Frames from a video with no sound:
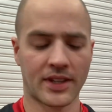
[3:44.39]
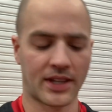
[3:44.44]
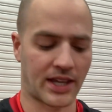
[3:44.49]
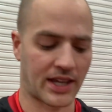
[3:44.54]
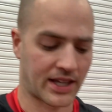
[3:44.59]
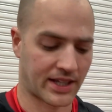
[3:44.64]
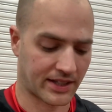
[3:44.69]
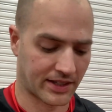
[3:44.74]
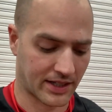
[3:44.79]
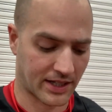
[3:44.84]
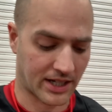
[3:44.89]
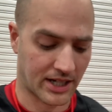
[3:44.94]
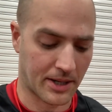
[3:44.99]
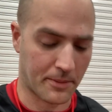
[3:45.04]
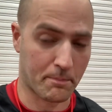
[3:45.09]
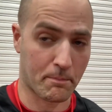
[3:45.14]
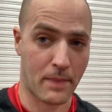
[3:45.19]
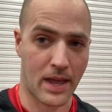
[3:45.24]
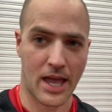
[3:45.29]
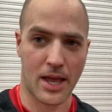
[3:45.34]
and
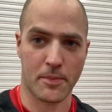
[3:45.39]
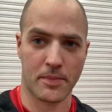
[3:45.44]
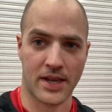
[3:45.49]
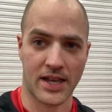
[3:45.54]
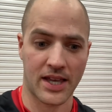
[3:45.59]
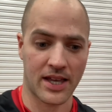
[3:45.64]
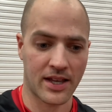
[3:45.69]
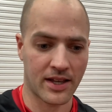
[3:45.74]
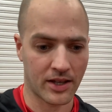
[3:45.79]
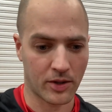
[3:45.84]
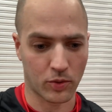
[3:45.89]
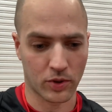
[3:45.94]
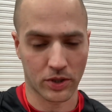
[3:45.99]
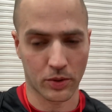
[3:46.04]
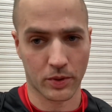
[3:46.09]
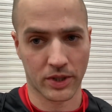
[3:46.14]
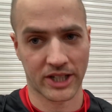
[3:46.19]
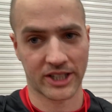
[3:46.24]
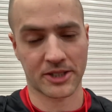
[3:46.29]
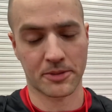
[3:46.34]
maybe it would have
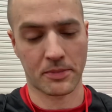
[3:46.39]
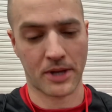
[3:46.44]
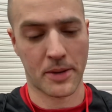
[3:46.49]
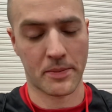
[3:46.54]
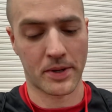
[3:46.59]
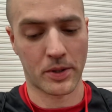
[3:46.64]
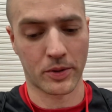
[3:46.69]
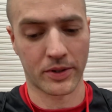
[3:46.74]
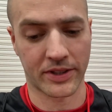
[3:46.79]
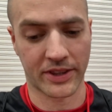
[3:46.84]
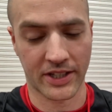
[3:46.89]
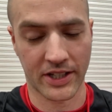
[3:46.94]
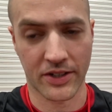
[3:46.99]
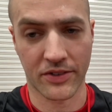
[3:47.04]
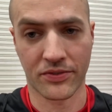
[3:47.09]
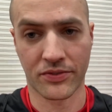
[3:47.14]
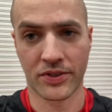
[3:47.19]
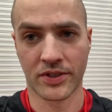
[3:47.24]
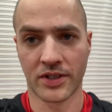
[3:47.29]
worked, maybe it wouldn't have.